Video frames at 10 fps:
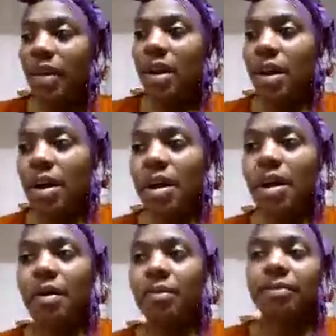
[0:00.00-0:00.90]

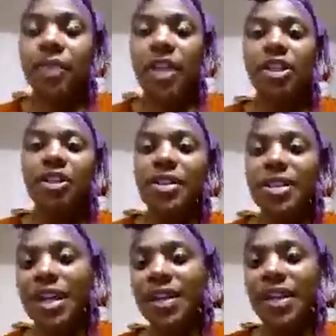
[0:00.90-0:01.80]

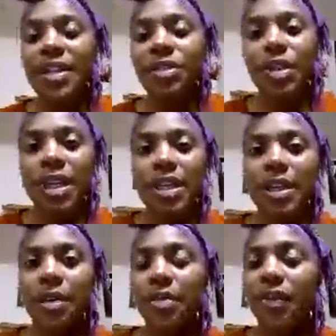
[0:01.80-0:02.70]
understandings or the
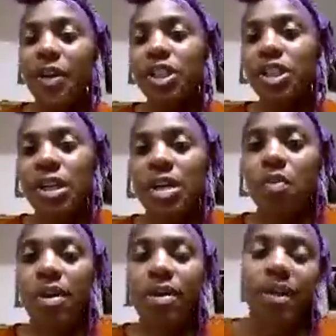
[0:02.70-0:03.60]
in-depth functioning and
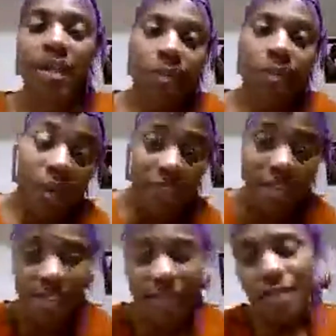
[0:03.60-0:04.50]

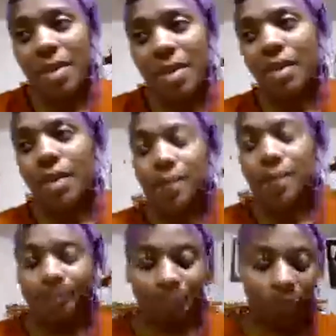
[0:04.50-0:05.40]
workings of the
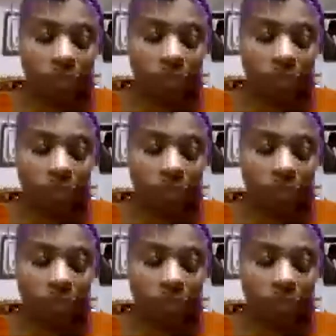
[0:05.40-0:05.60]
melanin.